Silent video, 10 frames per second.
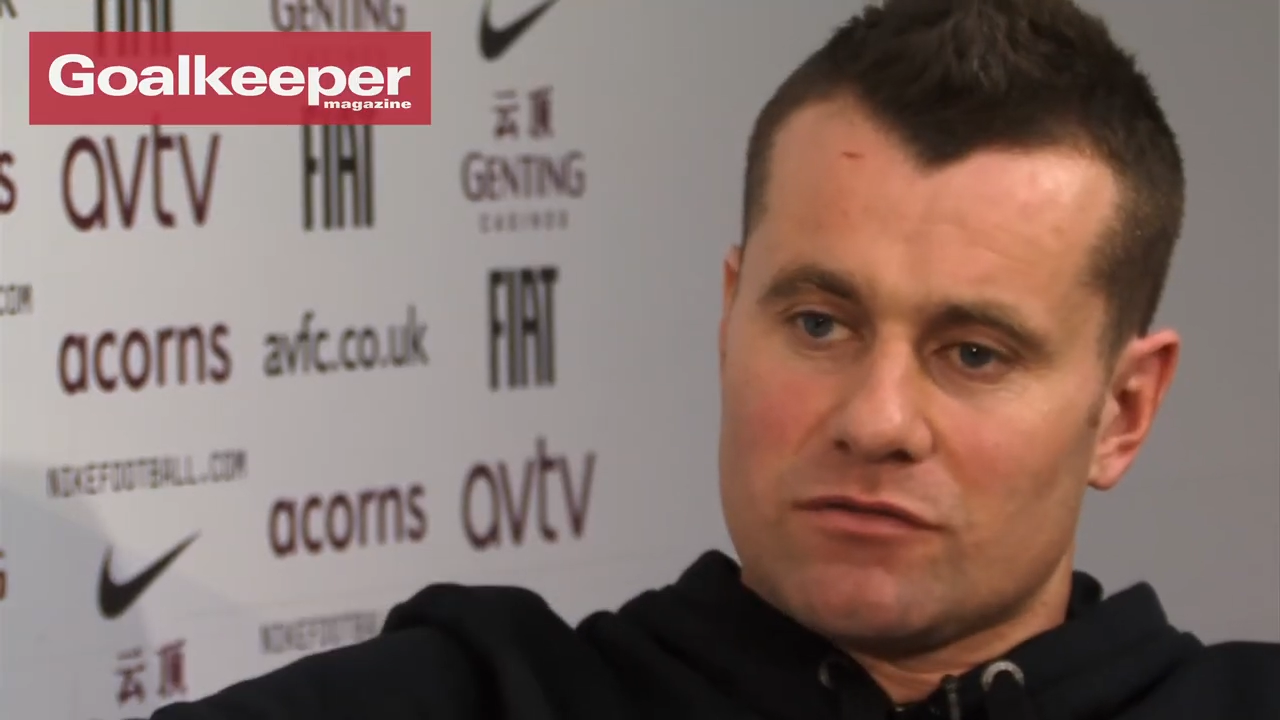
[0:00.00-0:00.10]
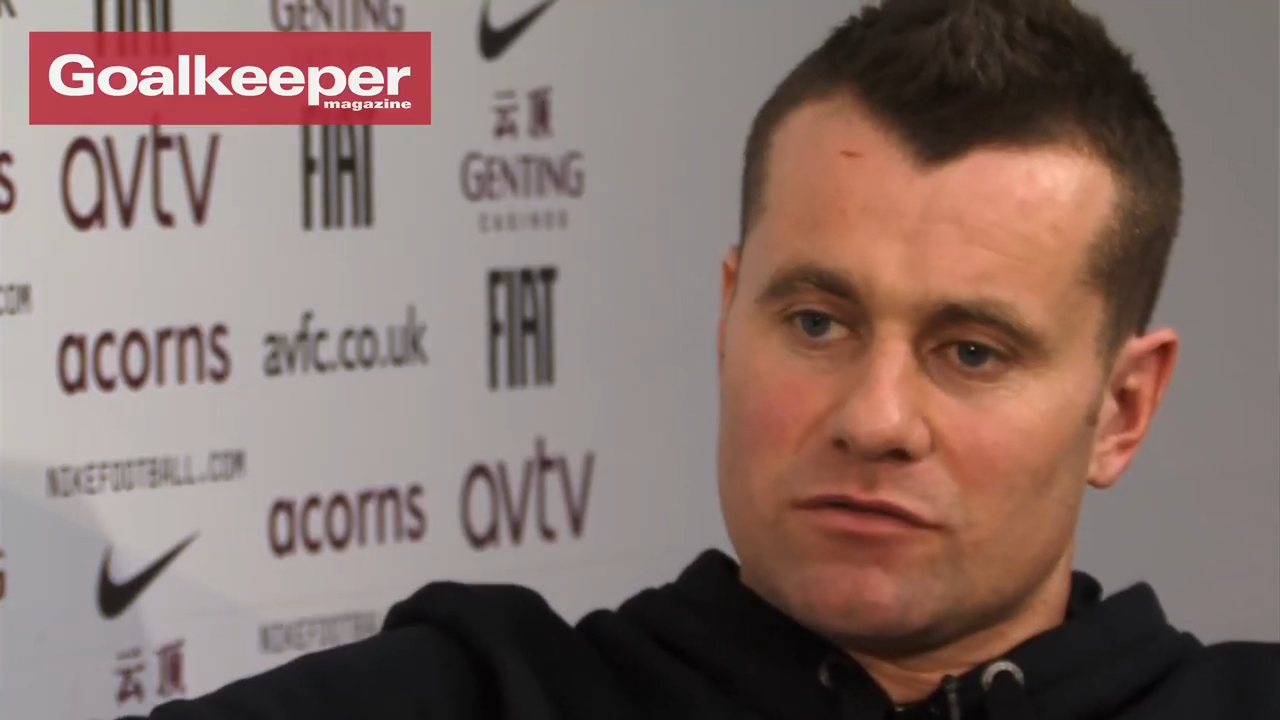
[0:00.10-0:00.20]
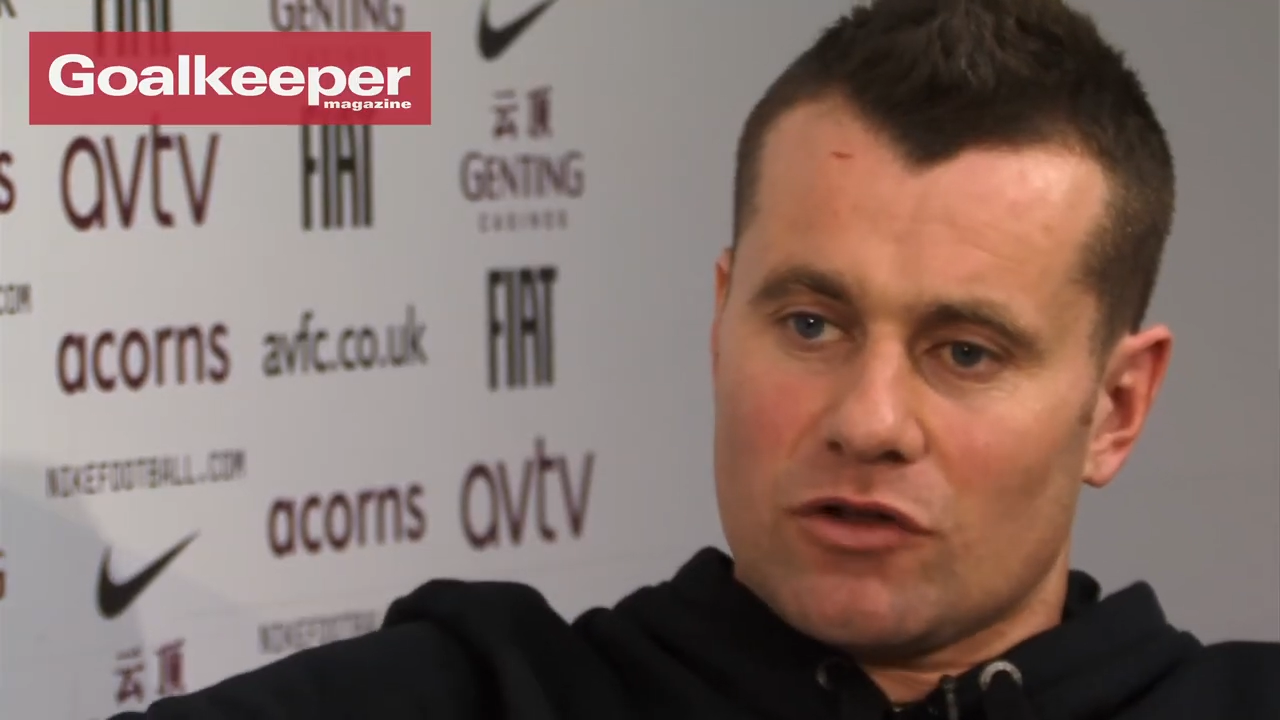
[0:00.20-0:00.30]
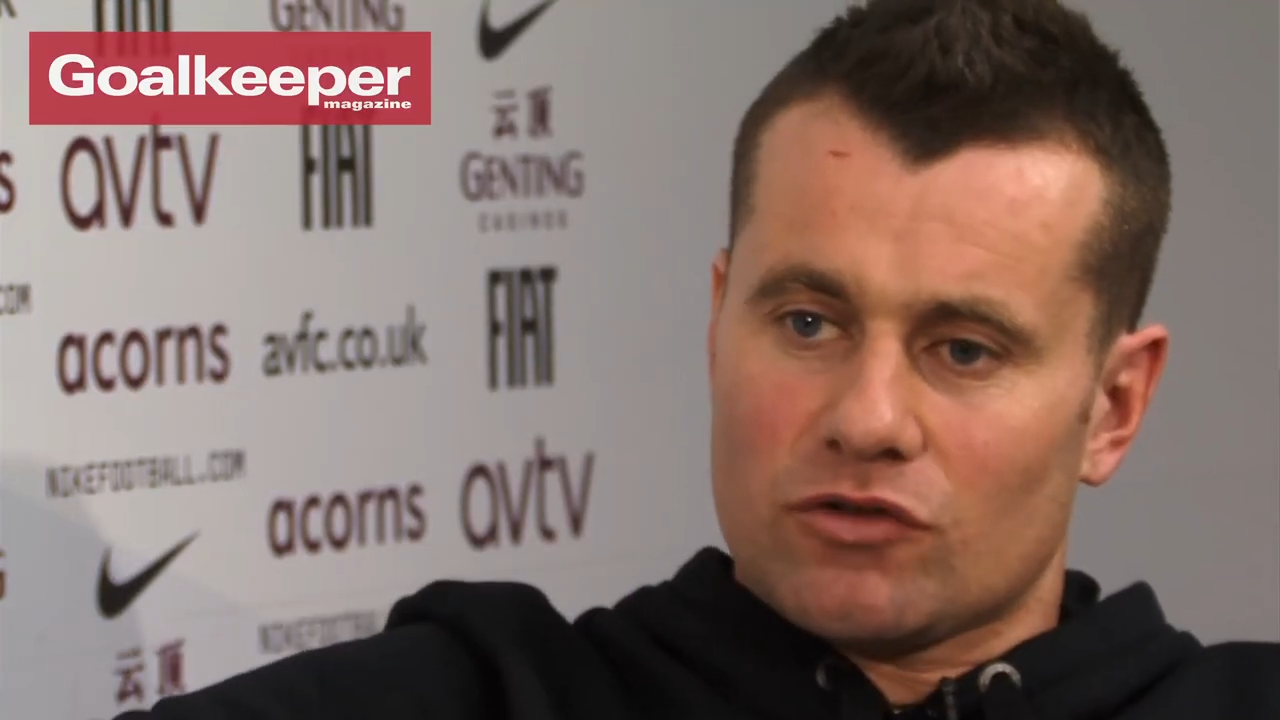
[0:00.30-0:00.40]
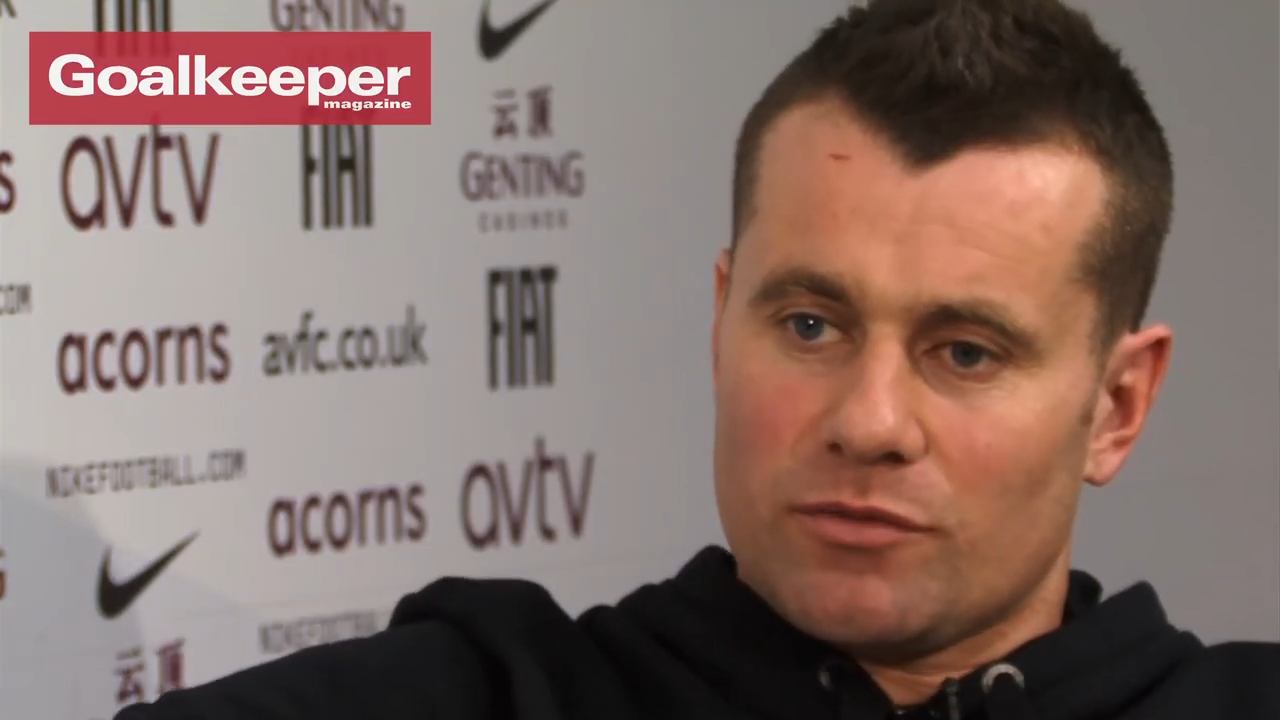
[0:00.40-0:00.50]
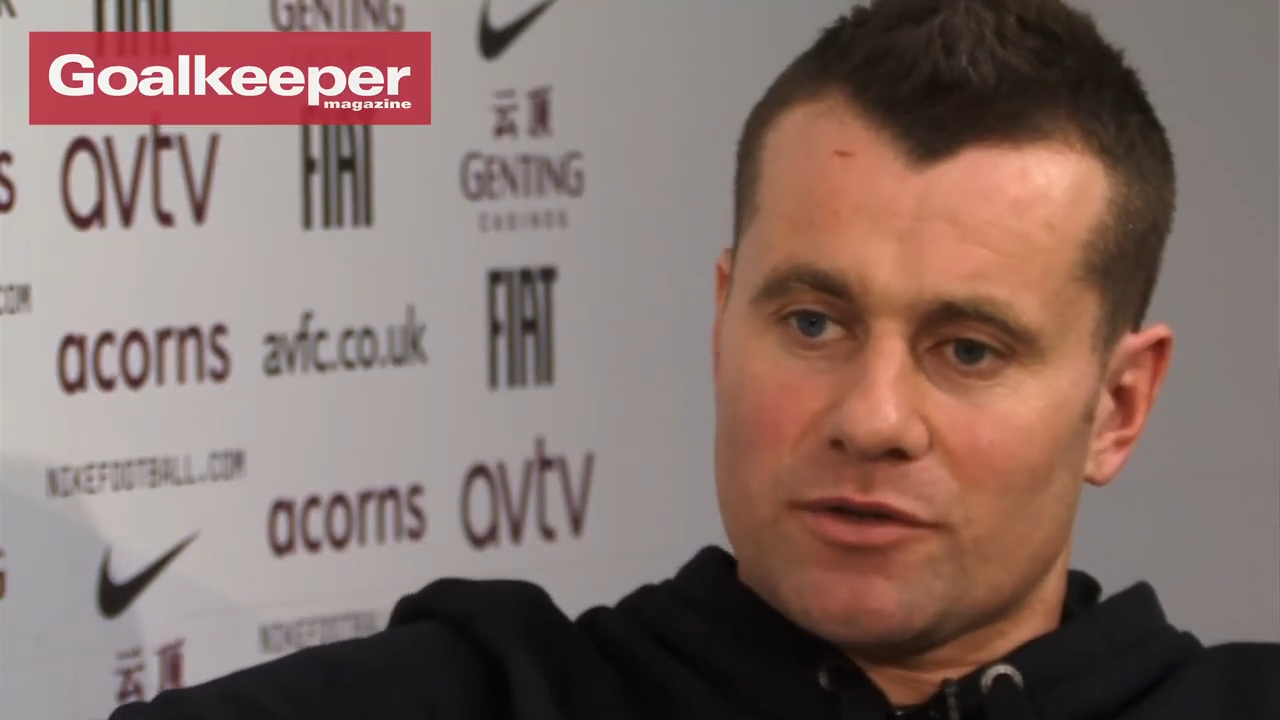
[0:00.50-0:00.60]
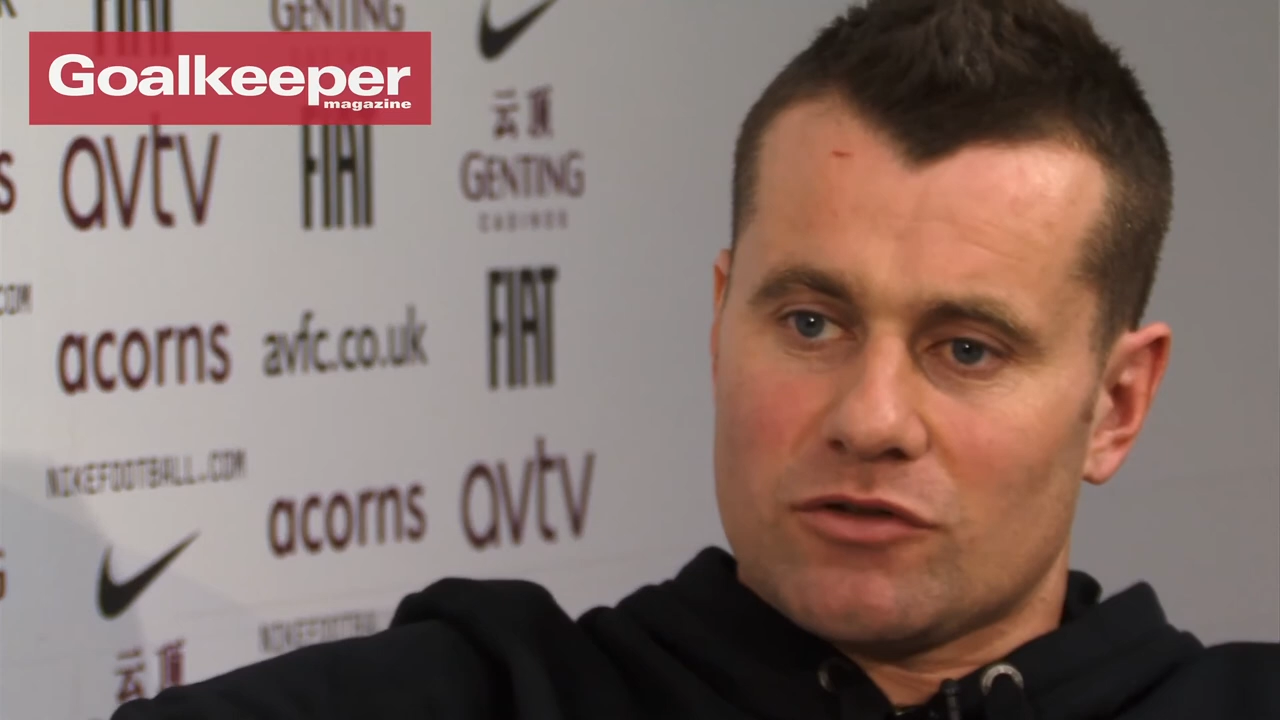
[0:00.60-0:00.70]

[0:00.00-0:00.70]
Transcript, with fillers: thought about